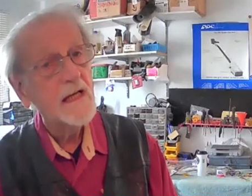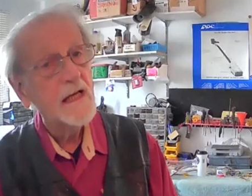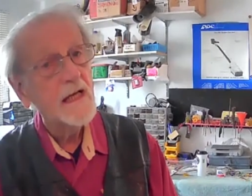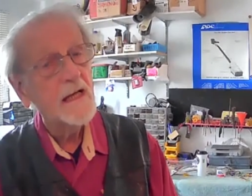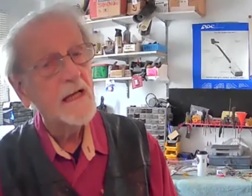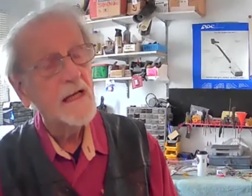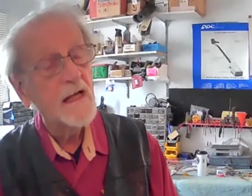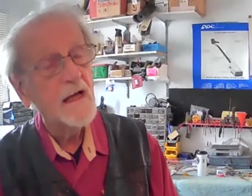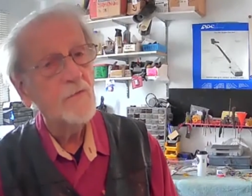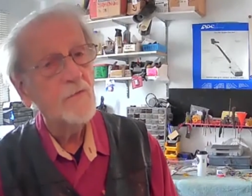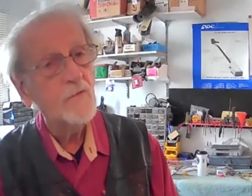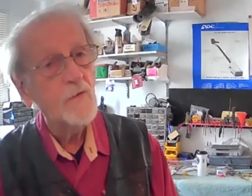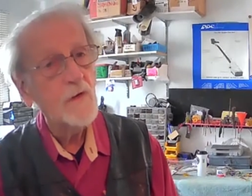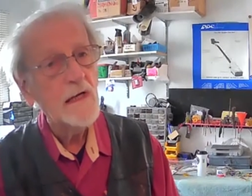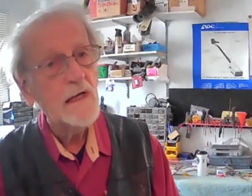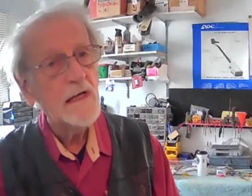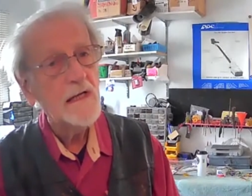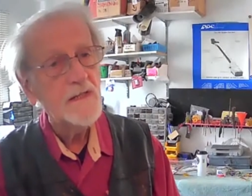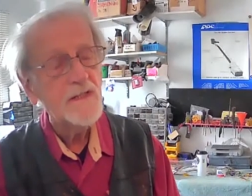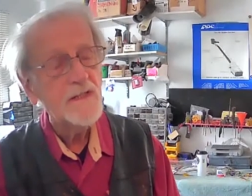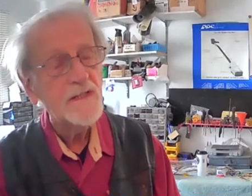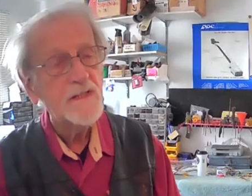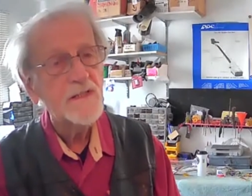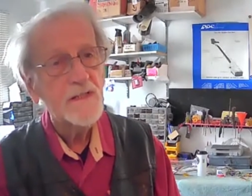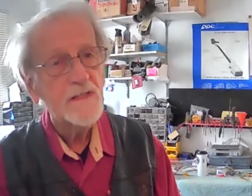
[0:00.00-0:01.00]
And I've really
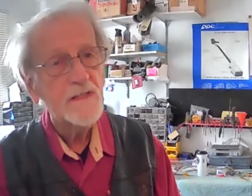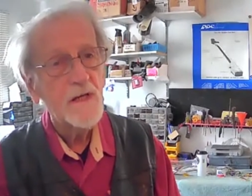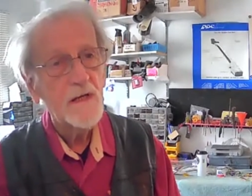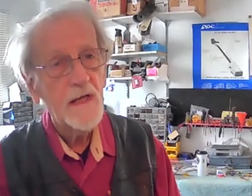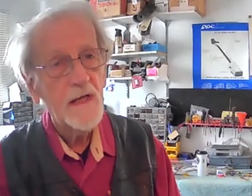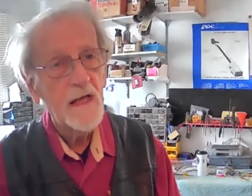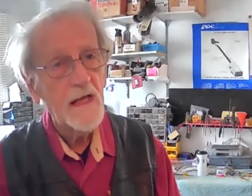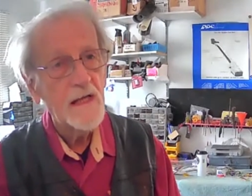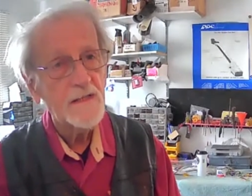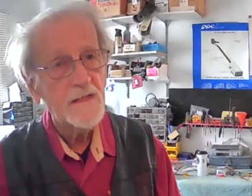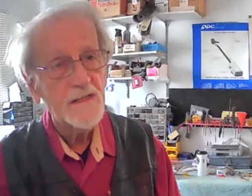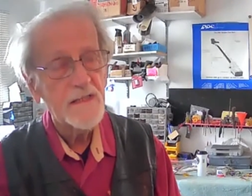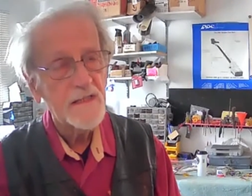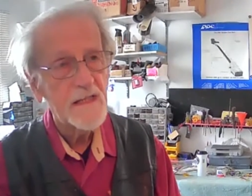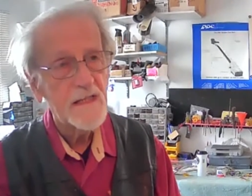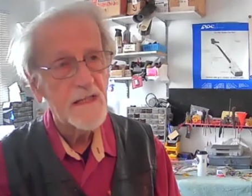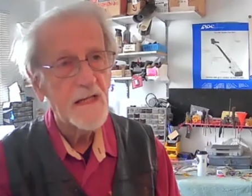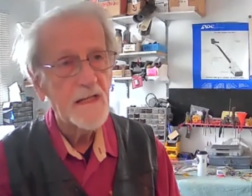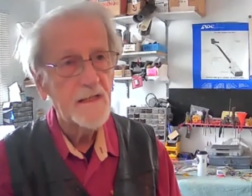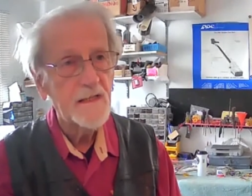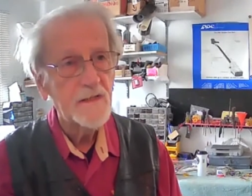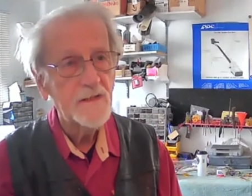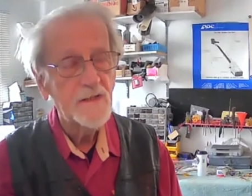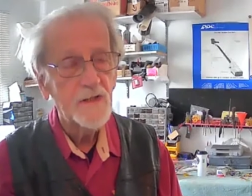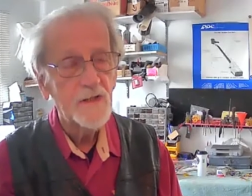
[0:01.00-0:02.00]
just
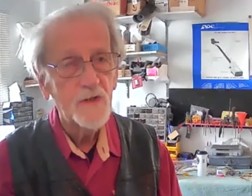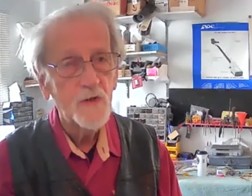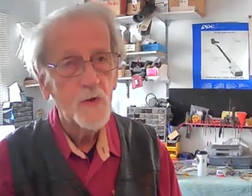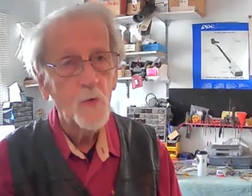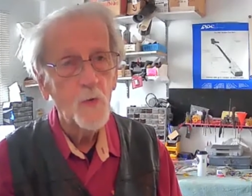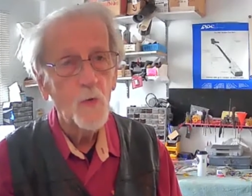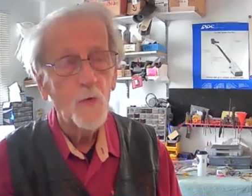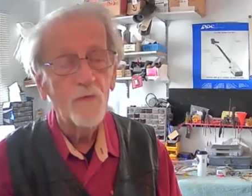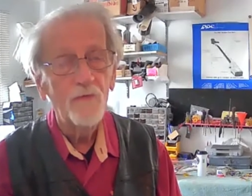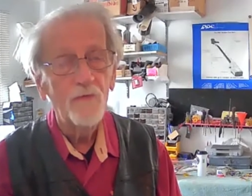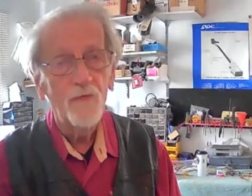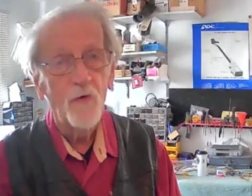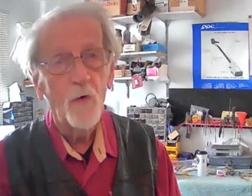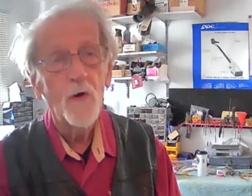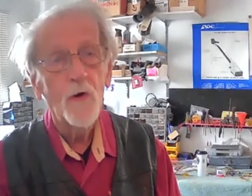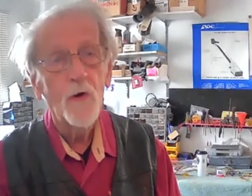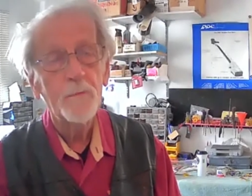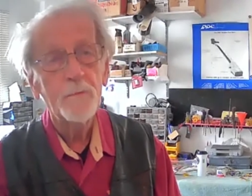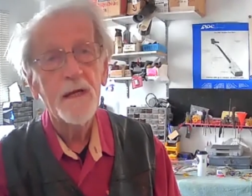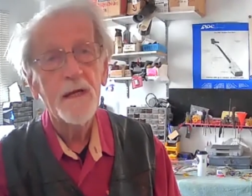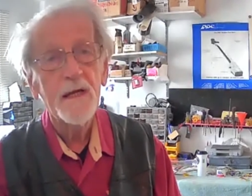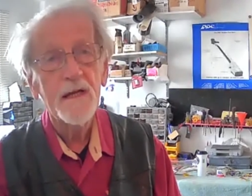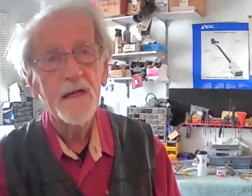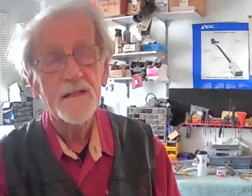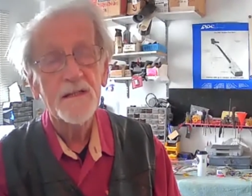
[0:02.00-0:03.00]
hesitated to tool for it
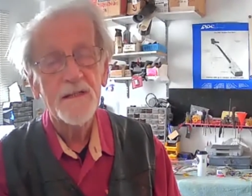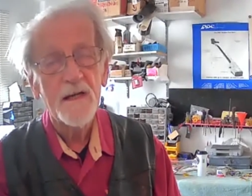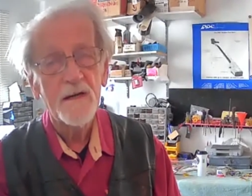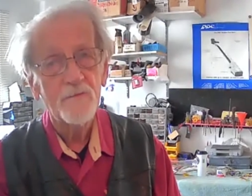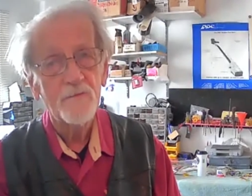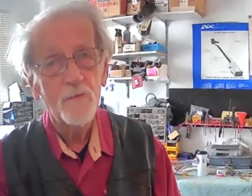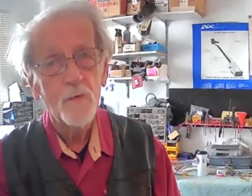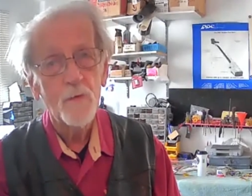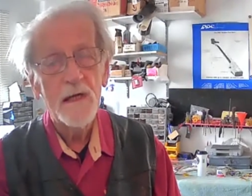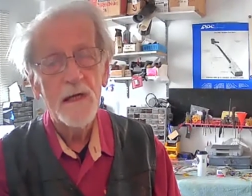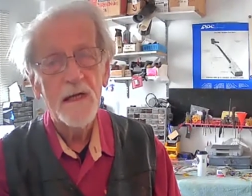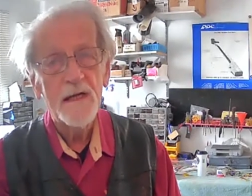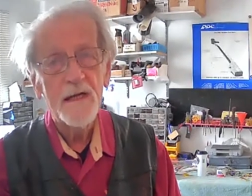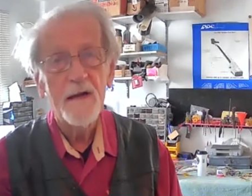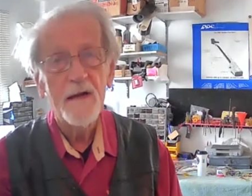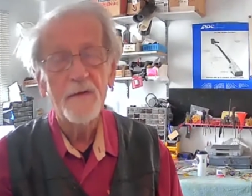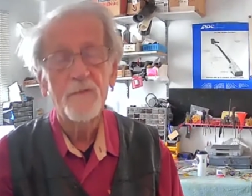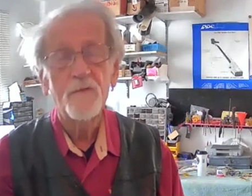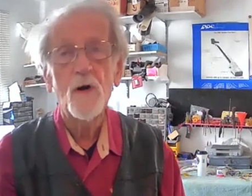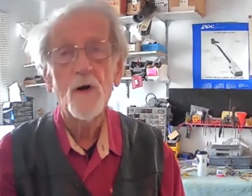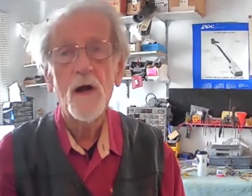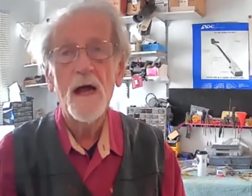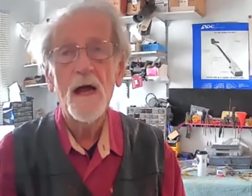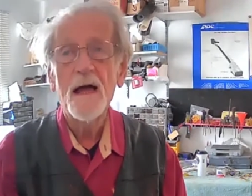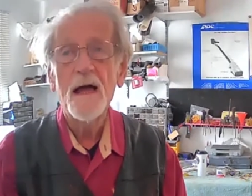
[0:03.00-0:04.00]
because I've really
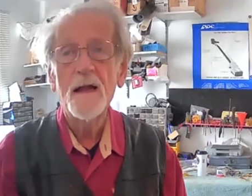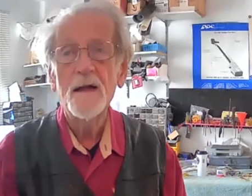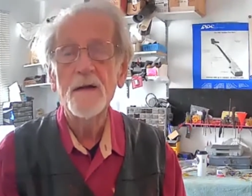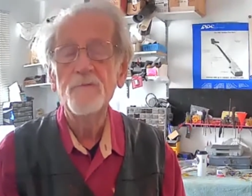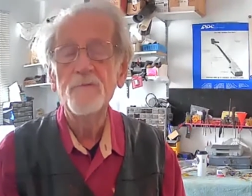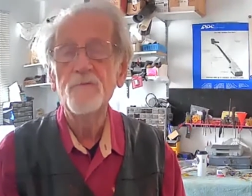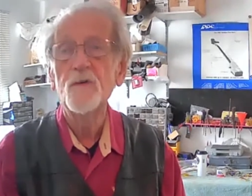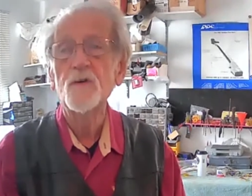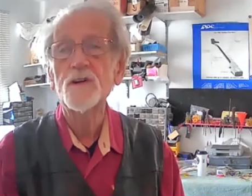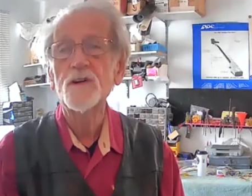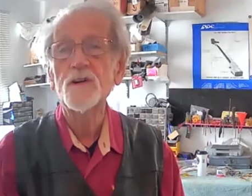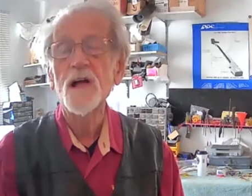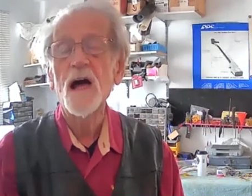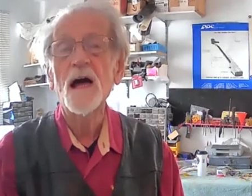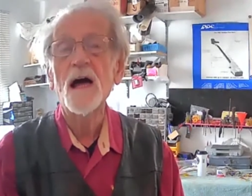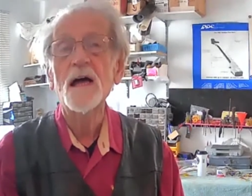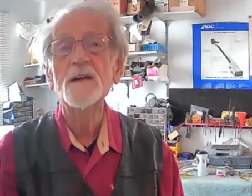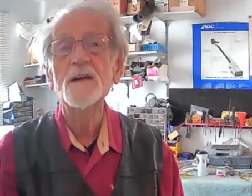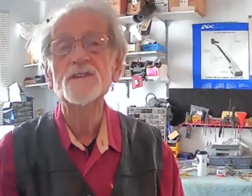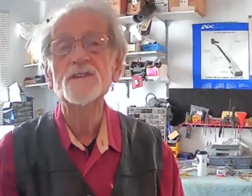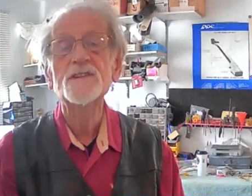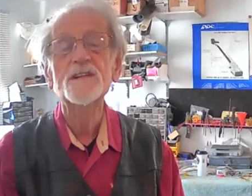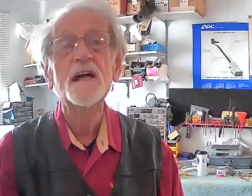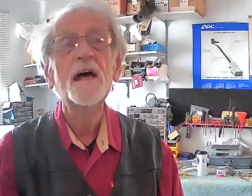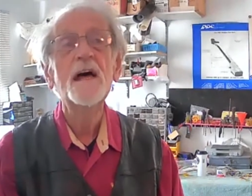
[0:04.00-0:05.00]
never
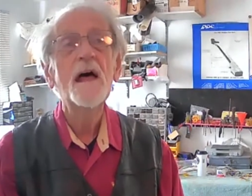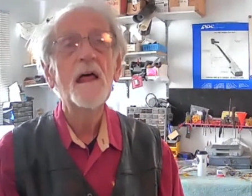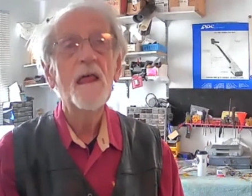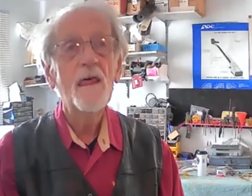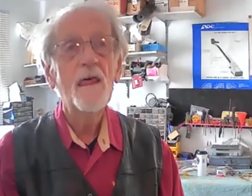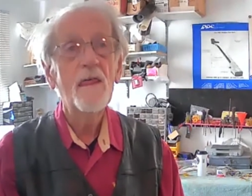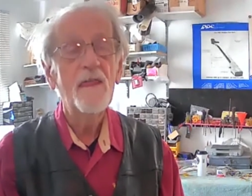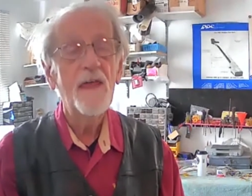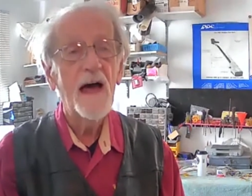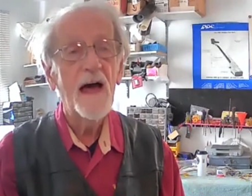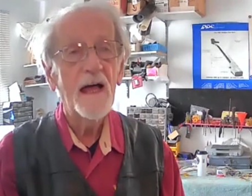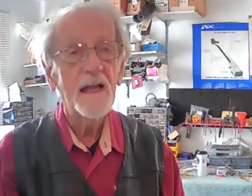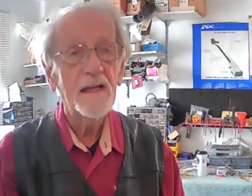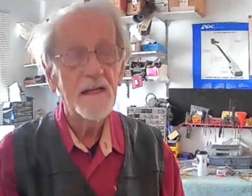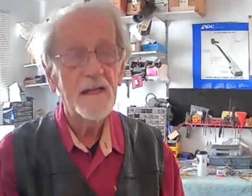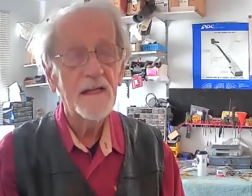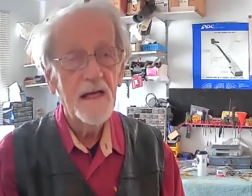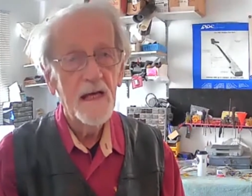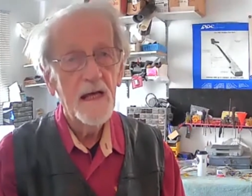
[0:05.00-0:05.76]
advertised that